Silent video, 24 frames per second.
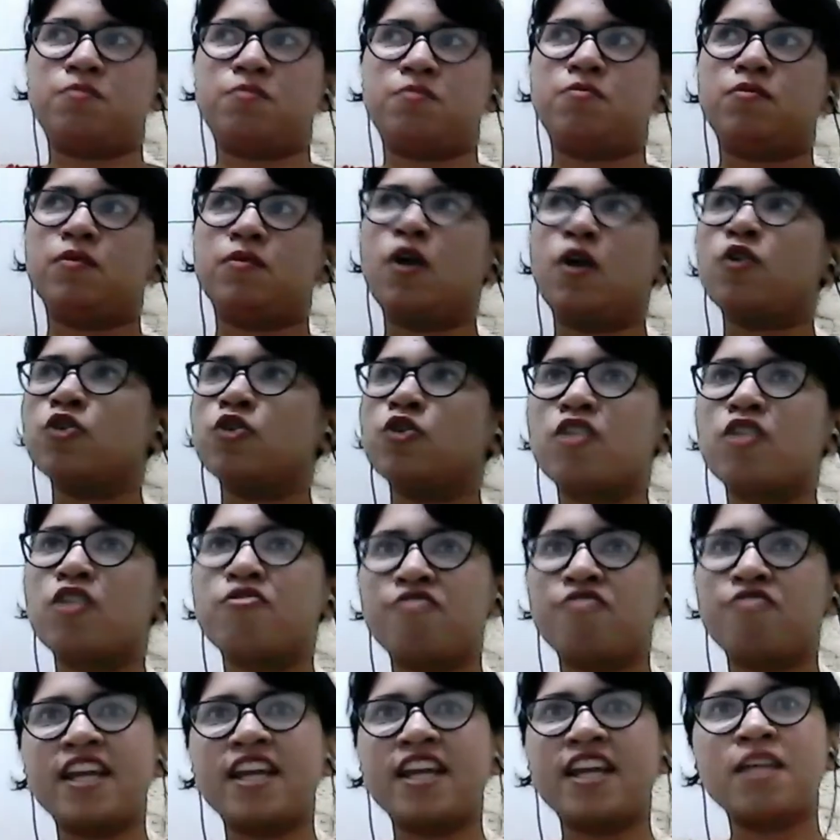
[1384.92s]
or you're a
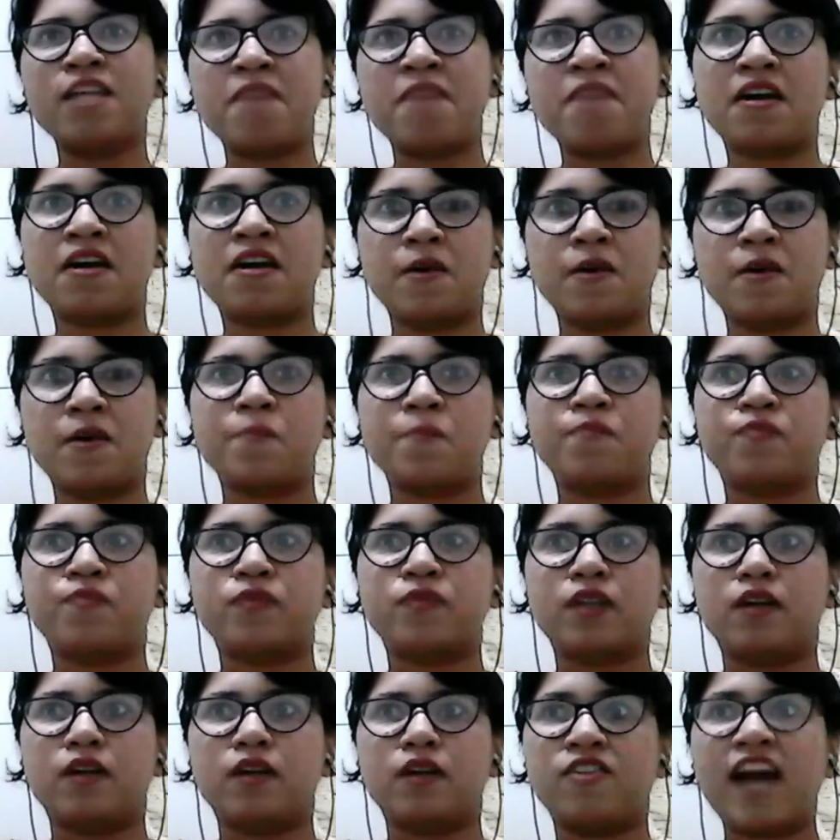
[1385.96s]
very big
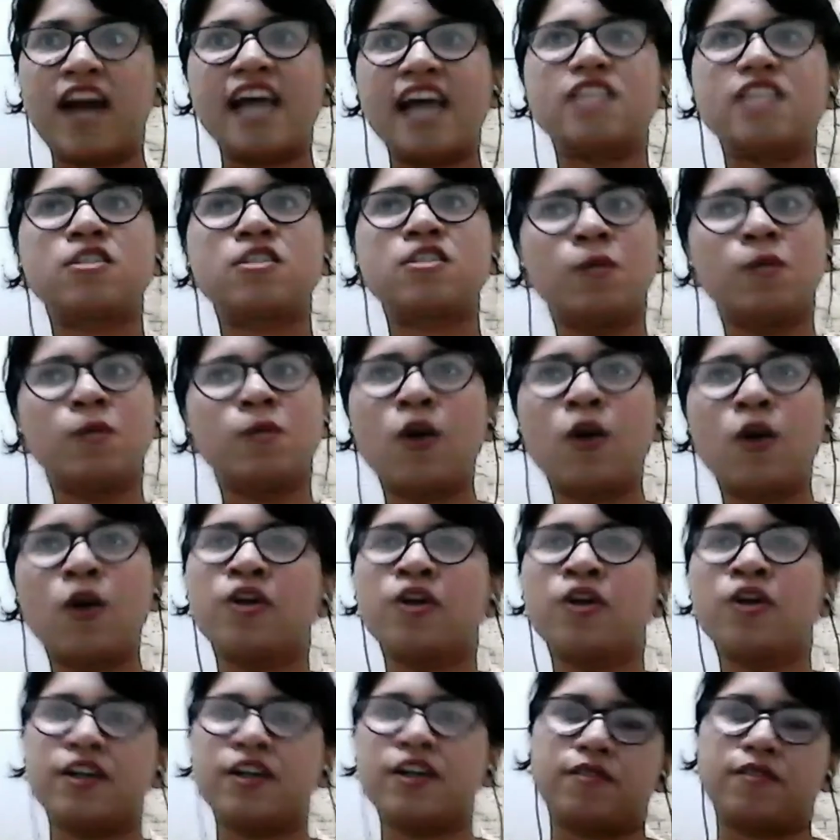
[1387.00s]
rice mill owner,
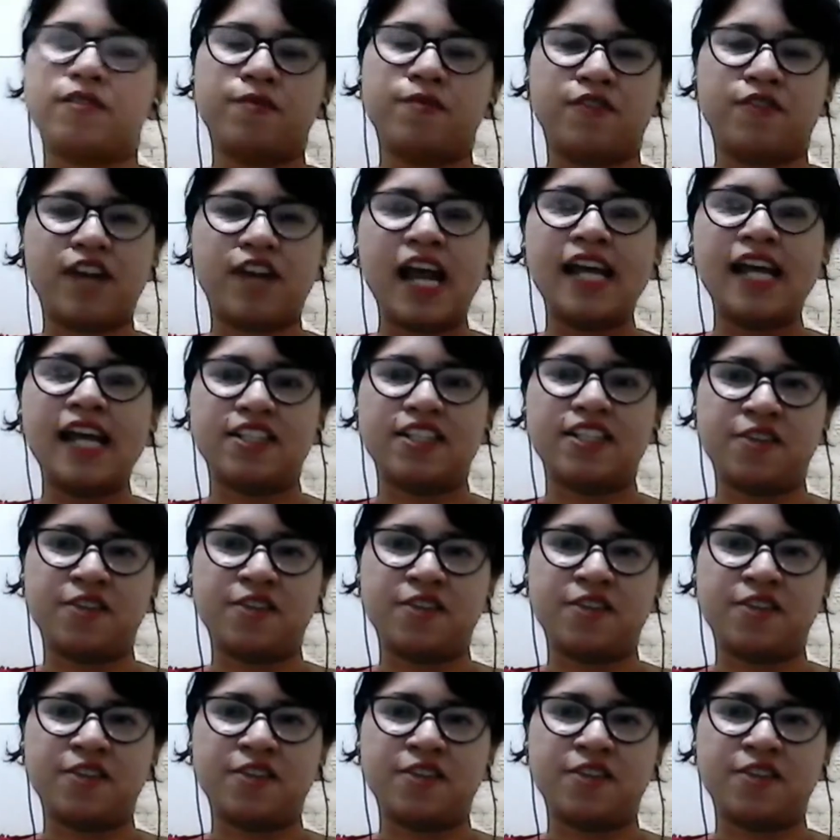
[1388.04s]
right?